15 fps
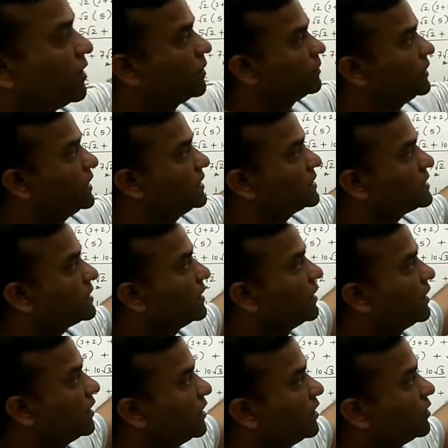of this
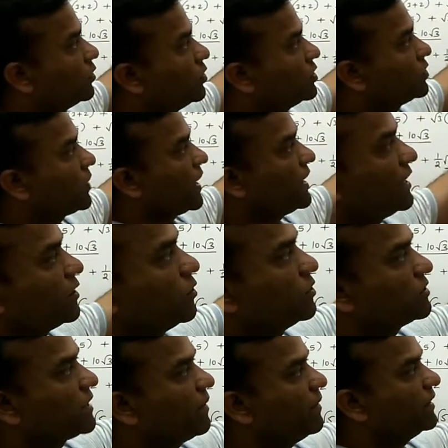root 12, root
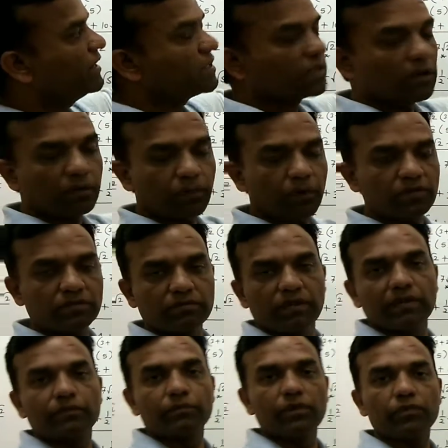7 is not
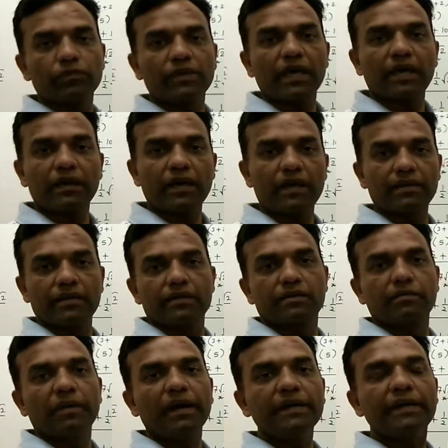possible if they are
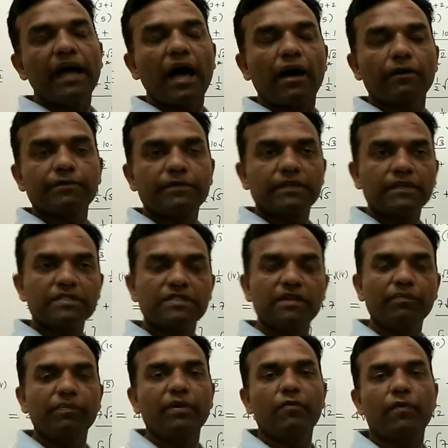added, but after
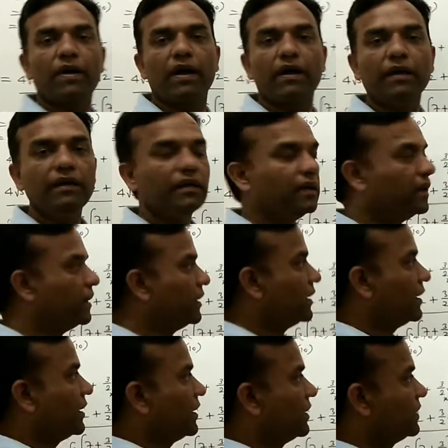simplify,
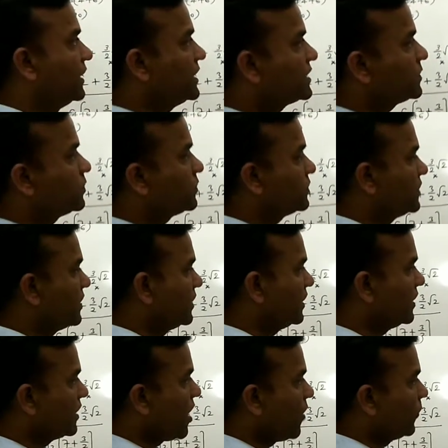this
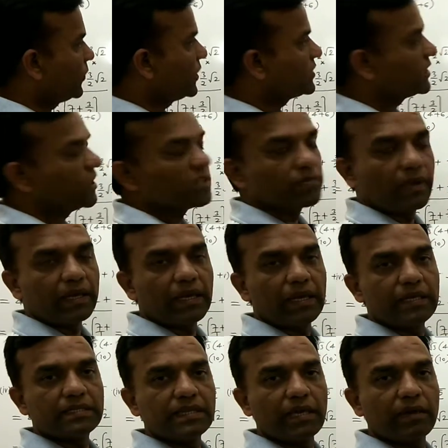operation is very
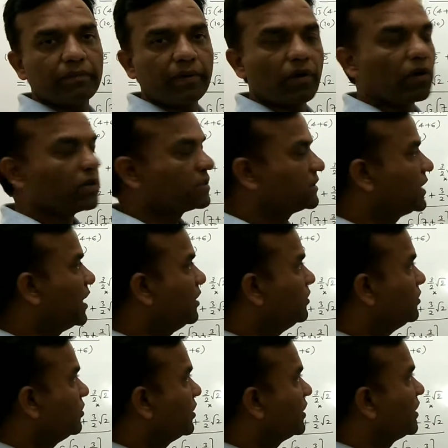easy, because now
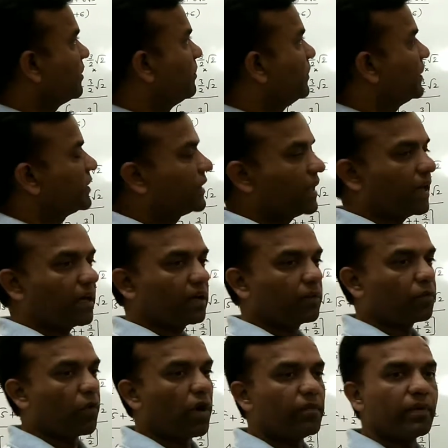your number they are
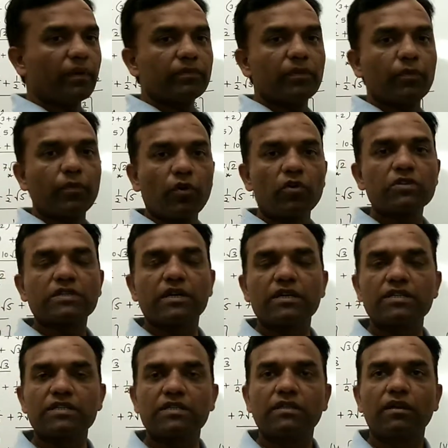in form of the pure
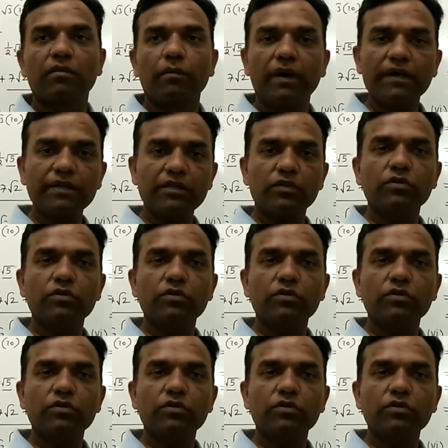sets, but